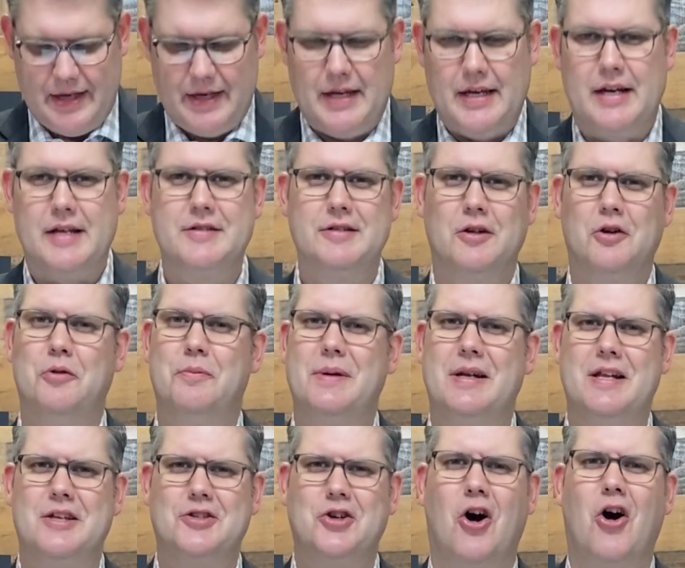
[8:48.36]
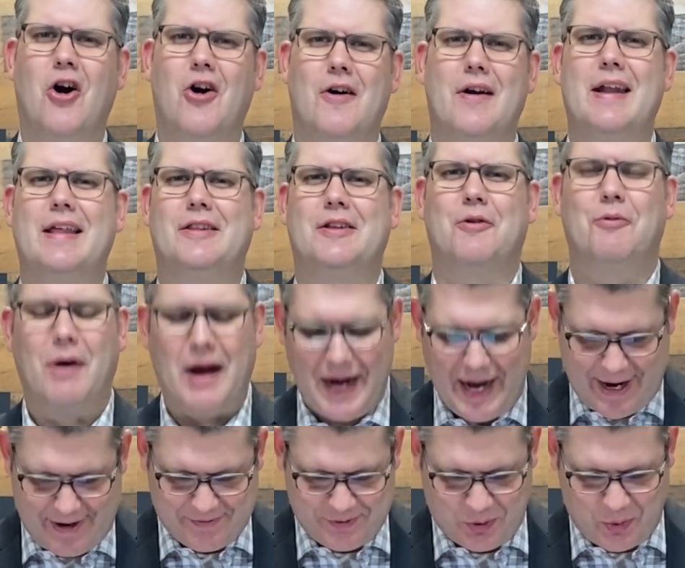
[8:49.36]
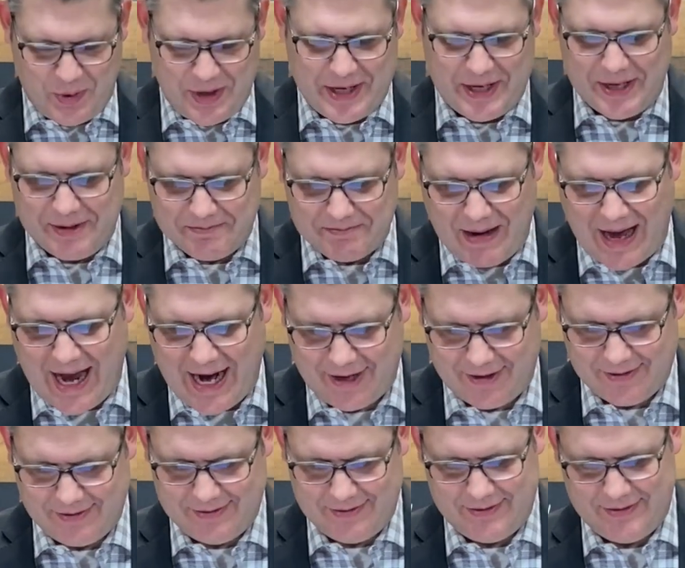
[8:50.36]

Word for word: it is a little bit disheartening that right after we get back